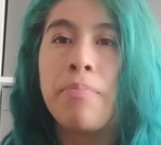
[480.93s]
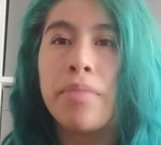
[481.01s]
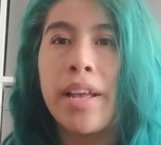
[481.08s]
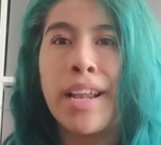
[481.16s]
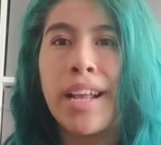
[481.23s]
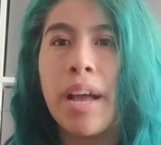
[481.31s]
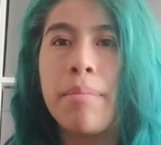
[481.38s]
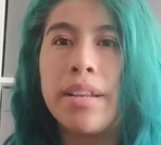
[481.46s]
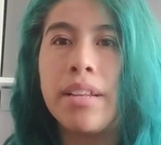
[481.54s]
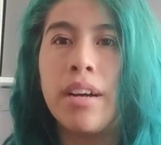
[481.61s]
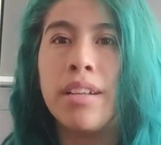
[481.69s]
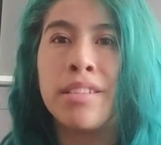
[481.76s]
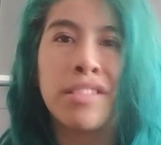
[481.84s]
And like, I mean,
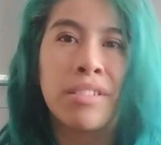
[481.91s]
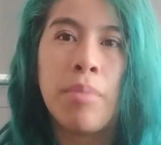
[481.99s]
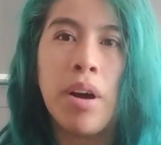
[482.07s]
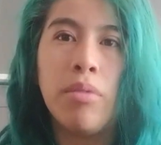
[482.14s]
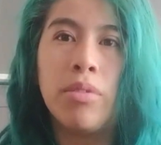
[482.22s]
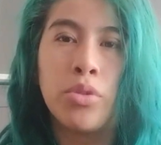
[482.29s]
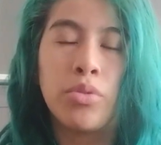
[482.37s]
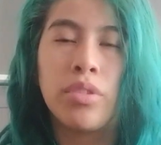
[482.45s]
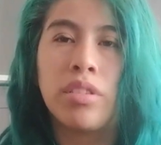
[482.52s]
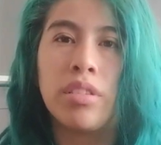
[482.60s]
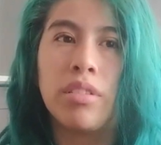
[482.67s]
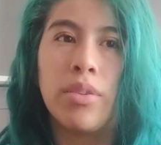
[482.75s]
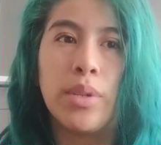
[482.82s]
small ones will
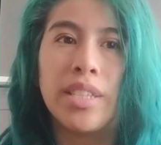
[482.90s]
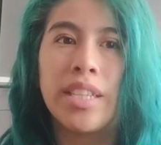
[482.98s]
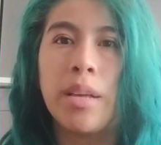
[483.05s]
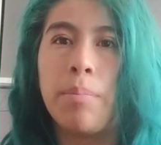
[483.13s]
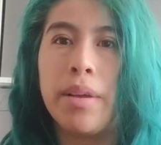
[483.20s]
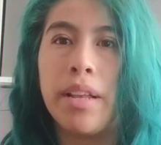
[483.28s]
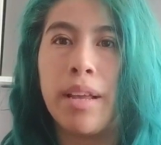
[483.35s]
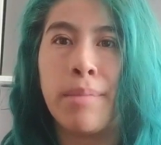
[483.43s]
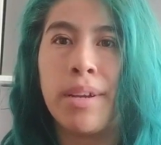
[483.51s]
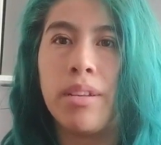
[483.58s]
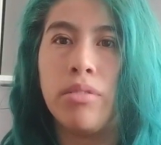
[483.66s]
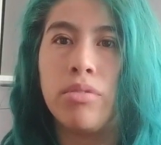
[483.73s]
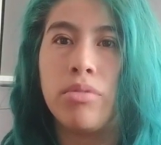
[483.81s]
slip in, like my
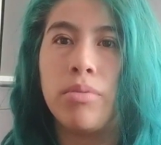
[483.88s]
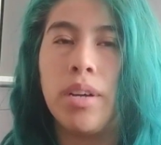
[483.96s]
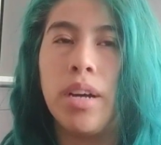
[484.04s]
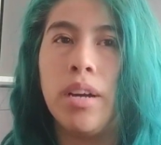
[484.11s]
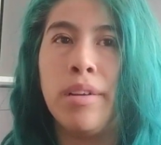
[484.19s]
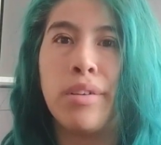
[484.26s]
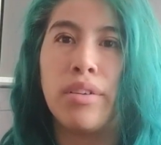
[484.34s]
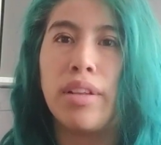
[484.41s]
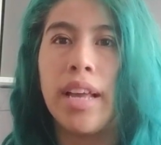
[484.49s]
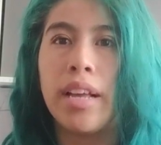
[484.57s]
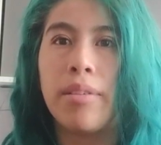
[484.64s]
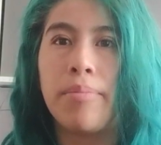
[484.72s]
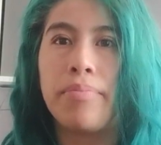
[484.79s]
nose one or
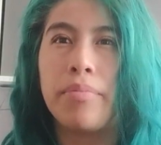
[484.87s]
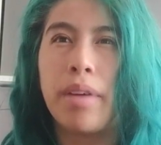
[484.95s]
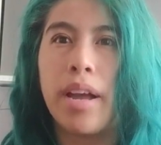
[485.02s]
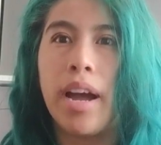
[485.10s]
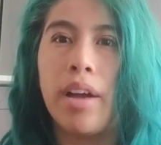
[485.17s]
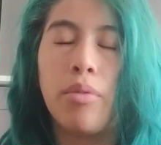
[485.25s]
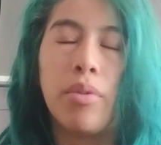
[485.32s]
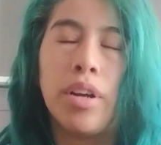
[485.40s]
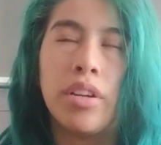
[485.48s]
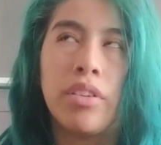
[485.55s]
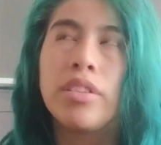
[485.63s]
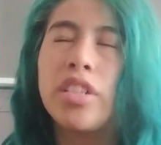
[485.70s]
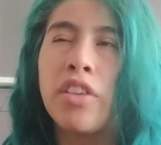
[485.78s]
like my eye one
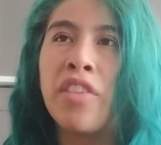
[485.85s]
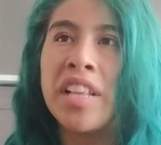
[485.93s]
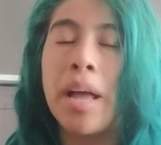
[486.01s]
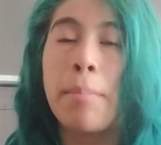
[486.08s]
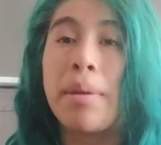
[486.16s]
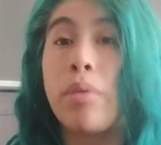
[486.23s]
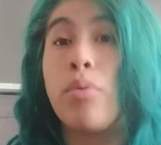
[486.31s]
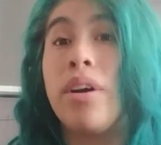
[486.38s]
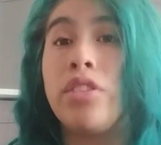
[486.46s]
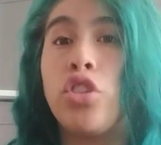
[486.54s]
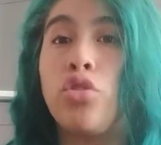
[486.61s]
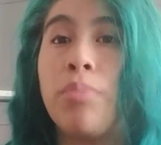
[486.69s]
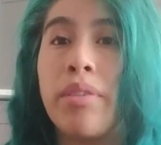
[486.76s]
or stuff like that, but I won't
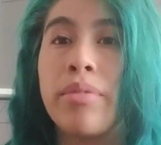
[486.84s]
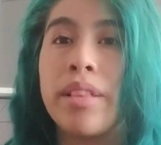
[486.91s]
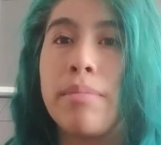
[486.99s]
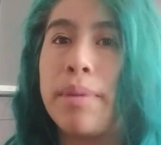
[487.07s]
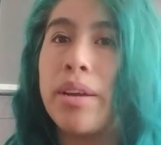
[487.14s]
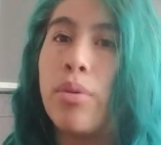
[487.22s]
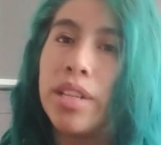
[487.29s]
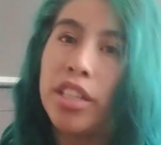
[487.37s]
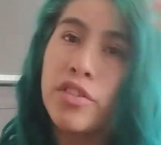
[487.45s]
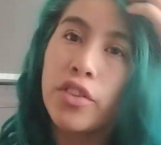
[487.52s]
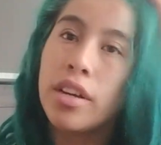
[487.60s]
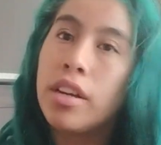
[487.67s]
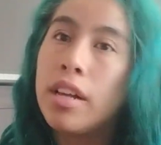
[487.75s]
have to do my really big ones
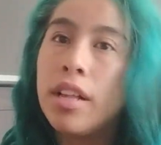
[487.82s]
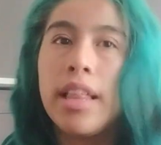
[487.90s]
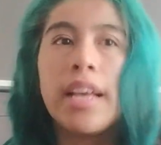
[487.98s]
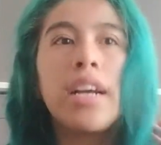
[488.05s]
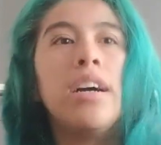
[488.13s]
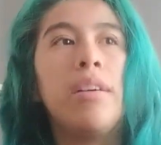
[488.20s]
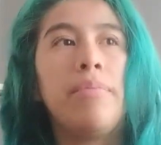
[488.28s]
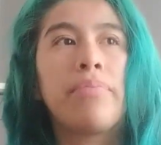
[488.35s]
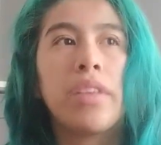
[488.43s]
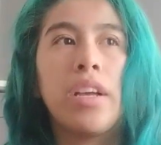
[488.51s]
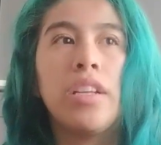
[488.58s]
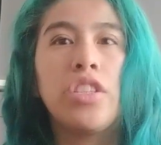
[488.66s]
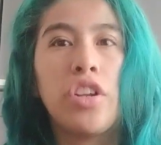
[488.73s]
for like a
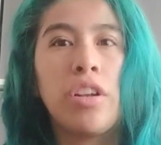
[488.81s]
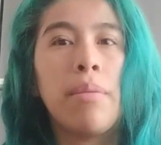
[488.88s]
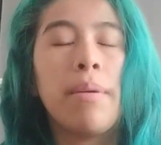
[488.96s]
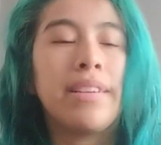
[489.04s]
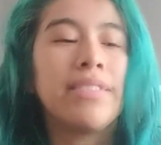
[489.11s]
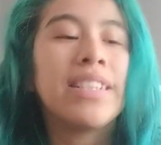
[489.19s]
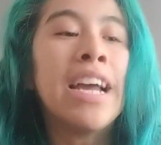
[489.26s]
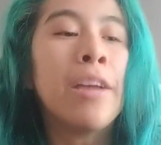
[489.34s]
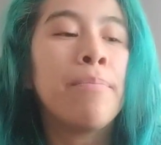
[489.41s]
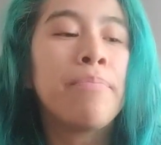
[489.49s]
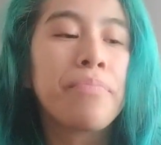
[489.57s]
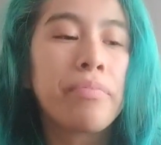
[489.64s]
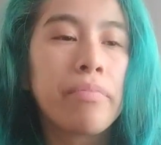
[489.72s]
certain amount of time.
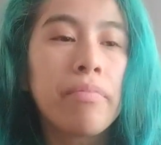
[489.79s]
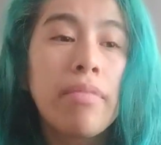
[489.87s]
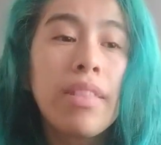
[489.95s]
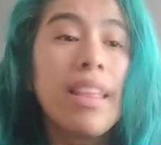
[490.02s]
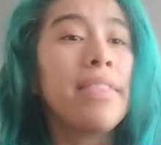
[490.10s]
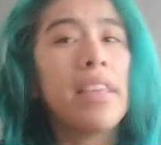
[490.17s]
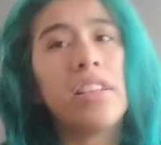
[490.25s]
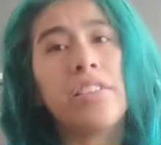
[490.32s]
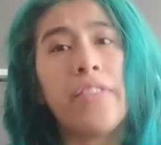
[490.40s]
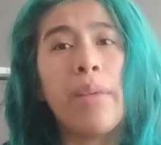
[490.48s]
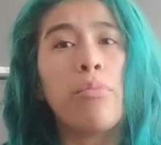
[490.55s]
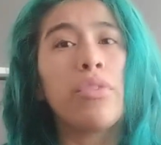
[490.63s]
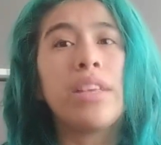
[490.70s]
Is if
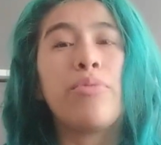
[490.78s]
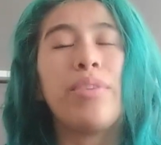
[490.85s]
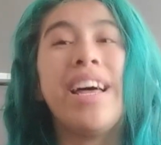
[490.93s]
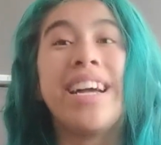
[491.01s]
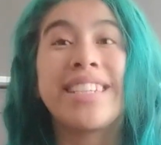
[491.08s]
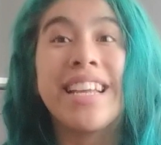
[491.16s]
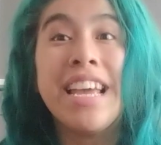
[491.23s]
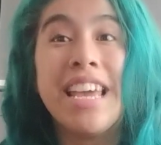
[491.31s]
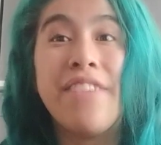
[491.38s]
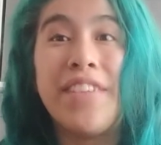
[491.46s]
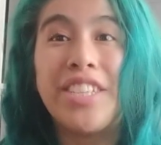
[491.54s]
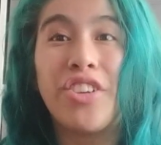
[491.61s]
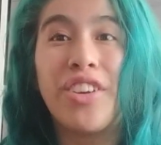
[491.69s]
I'm really relaxed.
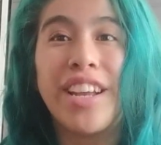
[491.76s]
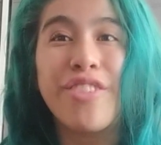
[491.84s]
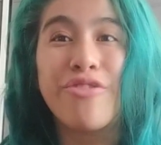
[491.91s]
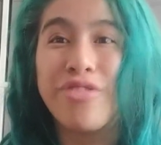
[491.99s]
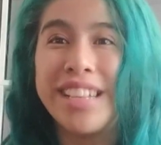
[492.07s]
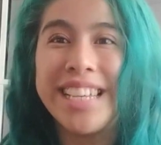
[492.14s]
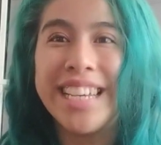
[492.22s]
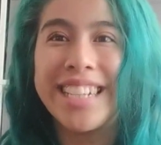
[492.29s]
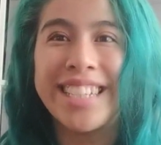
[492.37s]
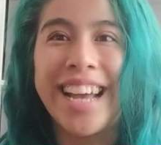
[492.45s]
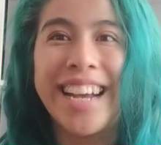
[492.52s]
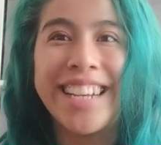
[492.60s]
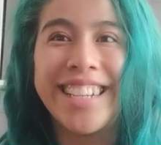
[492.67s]
If I start getting really
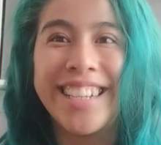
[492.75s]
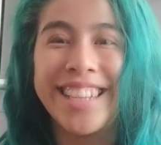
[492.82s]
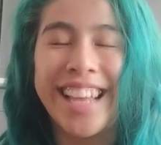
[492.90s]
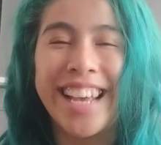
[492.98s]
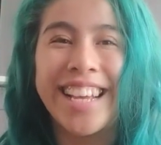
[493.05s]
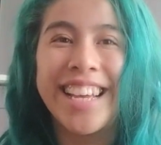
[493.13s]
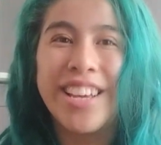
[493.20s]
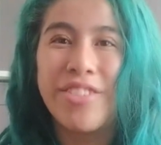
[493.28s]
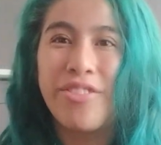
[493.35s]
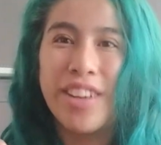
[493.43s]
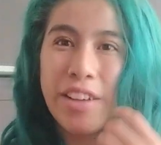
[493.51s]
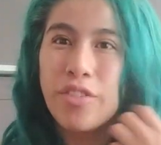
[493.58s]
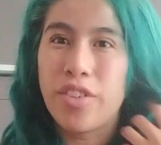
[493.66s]
excited and like
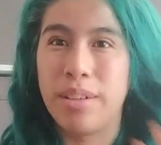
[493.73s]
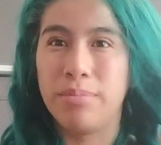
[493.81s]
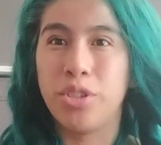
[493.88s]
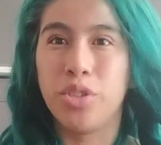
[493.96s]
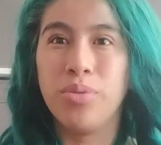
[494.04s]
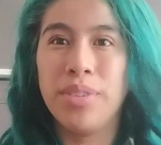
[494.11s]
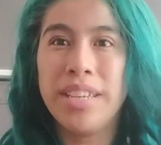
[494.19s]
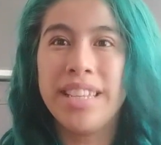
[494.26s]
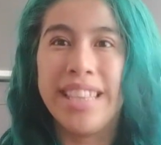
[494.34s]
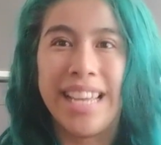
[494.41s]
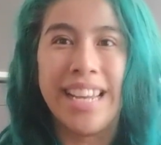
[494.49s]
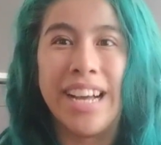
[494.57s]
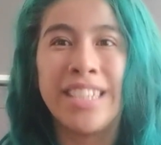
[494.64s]
whatever I'm doing,
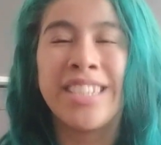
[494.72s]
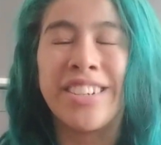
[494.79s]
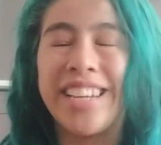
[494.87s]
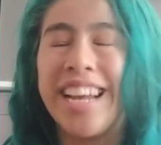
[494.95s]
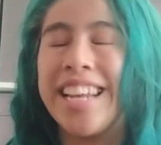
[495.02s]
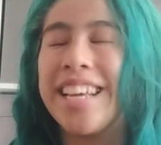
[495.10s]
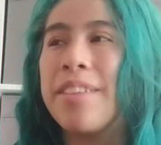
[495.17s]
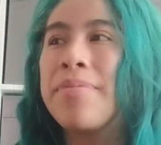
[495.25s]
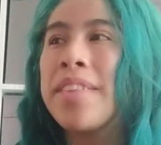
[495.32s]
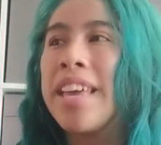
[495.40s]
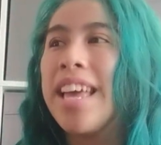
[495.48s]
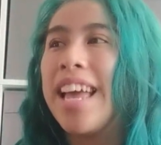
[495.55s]
then I'll start getting them.